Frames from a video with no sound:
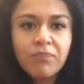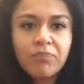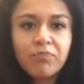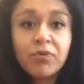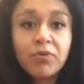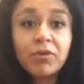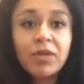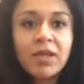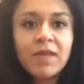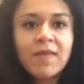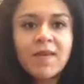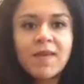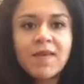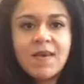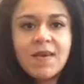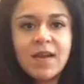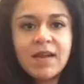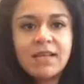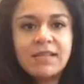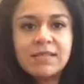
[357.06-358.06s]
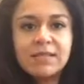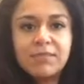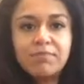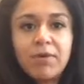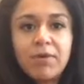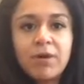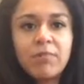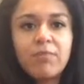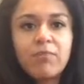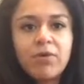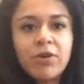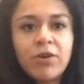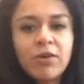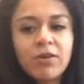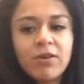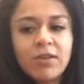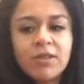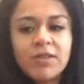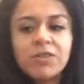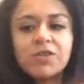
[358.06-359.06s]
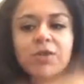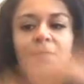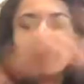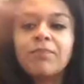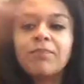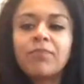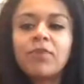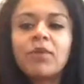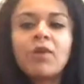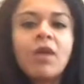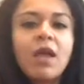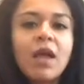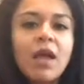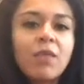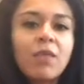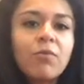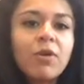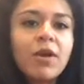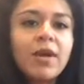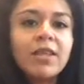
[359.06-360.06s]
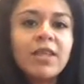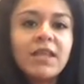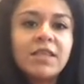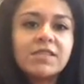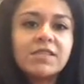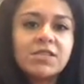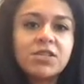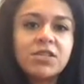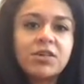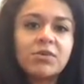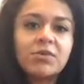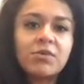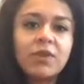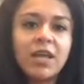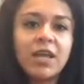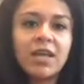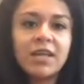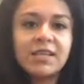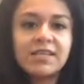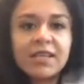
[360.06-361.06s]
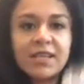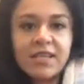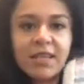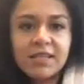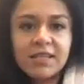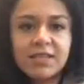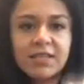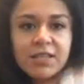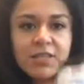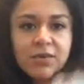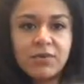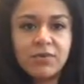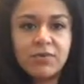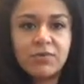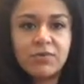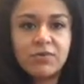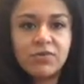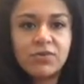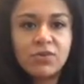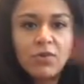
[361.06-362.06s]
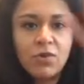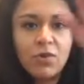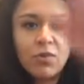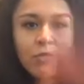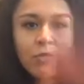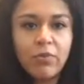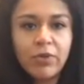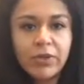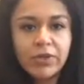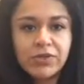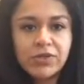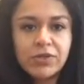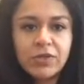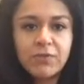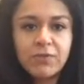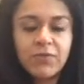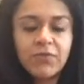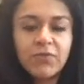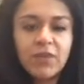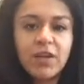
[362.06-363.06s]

building that nice pump when you're at the gym. And what I like to do is I like to use 1 scoop of